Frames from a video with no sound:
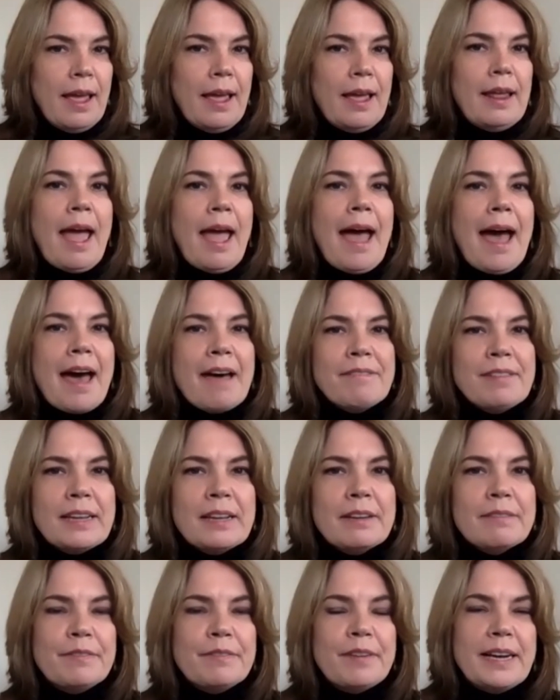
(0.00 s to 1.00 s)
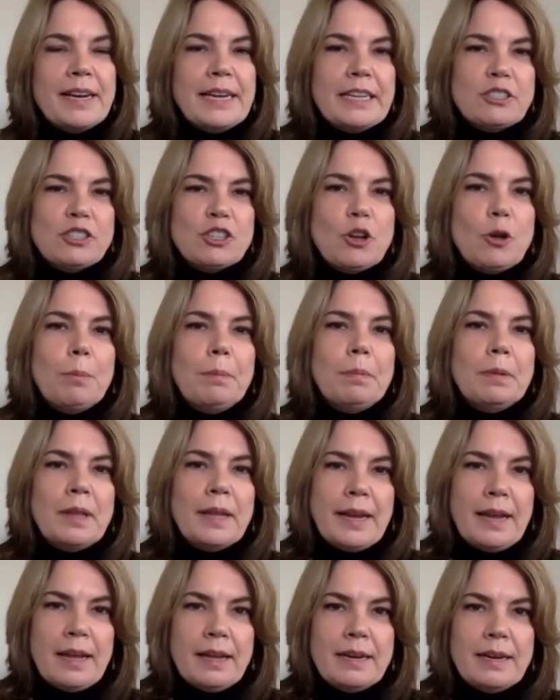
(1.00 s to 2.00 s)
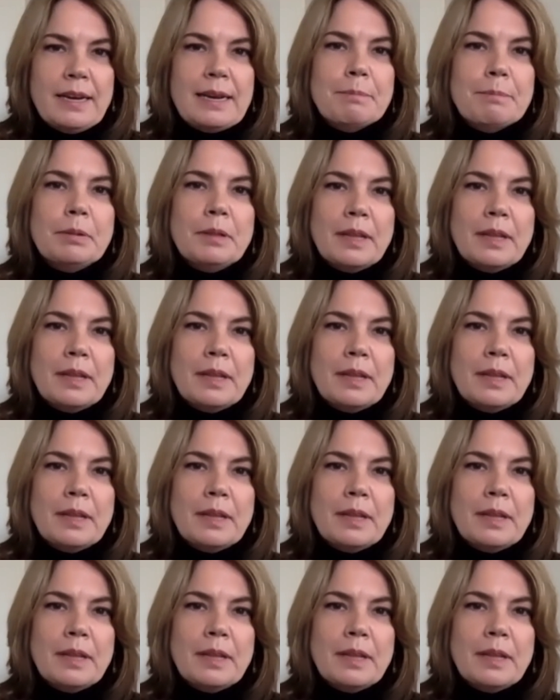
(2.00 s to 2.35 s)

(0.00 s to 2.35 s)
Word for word: Having a financial plan in